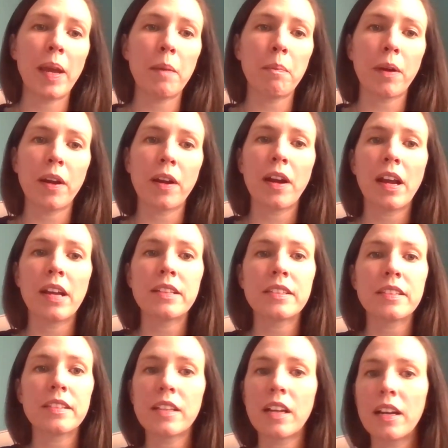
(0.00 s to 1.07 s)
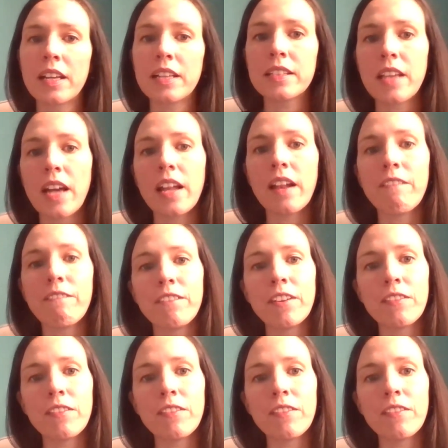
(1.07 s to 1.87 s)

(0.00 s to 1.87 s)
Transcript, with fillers: paper and stuck inside a